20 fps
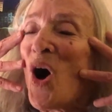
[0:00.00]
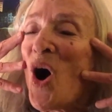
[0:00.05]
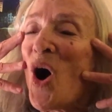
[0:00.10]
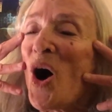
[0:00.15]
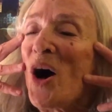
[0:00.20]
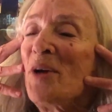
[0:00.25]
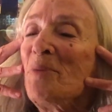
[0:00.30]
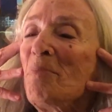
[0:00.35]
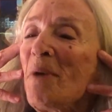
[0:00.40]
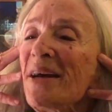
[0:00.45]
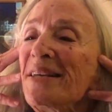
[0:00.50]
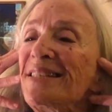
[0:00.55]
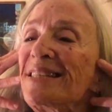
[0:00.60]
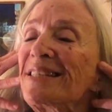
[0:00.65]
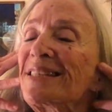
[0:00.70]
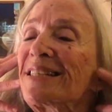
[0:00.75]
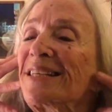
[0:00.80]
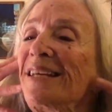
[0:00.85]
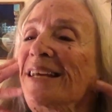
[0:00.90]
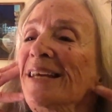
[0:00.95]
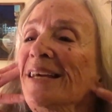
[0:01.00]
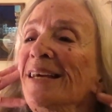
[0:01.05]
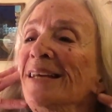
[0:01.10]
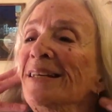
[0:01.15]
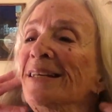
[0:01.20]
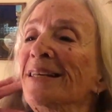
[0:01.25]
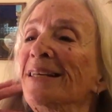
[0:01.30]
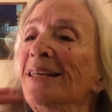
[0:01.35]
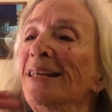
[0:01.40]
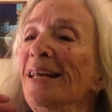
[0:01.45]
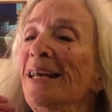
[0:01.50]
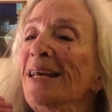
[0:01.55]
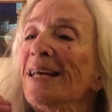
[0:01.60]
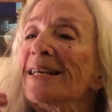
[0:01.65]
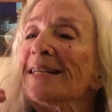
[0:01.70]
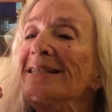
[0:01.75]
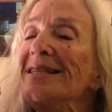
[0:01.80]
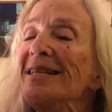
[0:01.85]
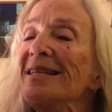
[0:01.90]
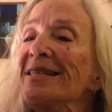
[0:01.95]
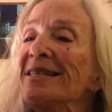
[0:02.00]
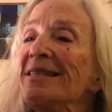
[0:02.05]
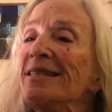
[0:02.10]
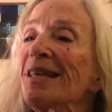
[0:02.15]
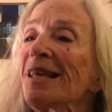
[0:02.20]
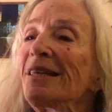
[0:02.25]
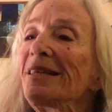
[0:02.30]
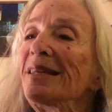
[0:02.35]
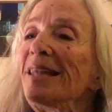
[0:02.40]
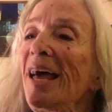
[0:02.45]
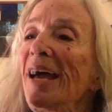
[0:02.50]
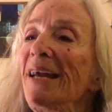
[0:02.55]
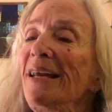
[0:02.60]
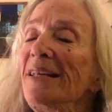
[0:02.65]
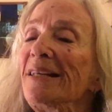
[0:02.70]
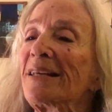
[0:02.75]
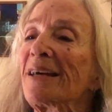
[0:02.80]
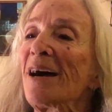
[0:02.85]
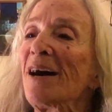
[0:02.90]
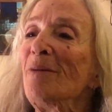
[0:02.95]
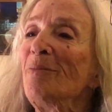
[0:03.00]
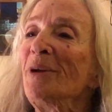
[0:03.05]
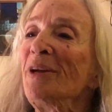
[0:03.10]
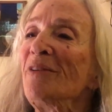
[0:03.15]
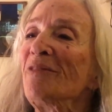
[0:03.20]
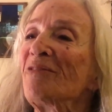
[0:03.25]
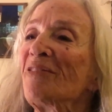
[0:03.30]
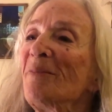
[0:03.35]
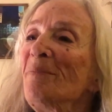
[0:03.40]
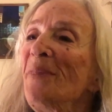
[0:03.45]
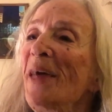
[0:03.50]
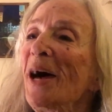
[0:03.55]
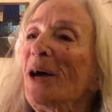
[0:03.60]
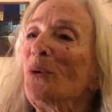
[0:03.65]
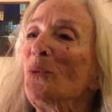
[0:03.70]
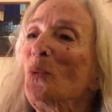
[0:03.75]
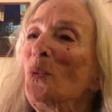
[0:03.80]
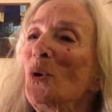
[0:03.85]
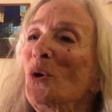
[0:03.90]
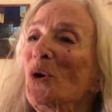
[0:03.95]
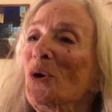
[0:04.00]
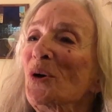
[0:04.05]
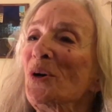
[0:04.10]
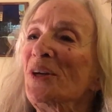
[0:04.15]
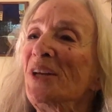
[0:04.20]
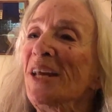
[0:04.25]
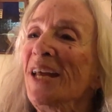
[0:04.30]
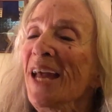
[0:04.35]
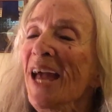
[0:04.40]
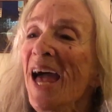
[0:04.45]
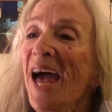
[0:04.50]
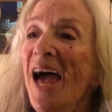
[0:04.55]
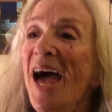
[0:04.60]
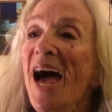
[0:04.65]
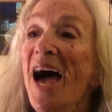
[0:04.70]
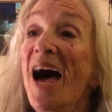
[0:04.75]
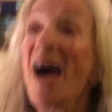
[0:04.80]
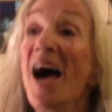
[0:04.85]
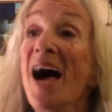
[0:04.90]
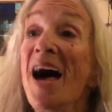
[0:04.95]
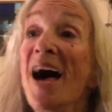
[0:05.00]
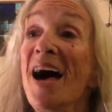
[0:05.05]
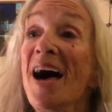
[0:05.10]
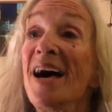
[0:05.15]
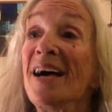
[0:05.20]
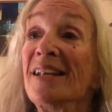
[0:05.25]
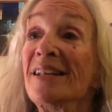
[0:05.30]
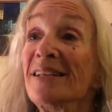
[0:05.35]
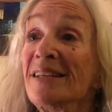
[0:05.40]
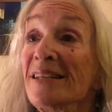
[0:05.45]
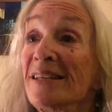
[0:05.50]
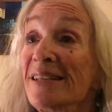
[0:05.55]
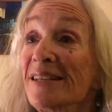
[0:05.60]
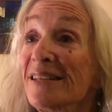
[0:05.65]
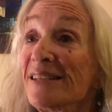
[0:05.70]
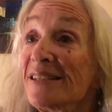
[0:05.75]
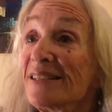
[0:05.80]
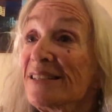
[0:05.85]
on my skin, just the light coming from that word, and.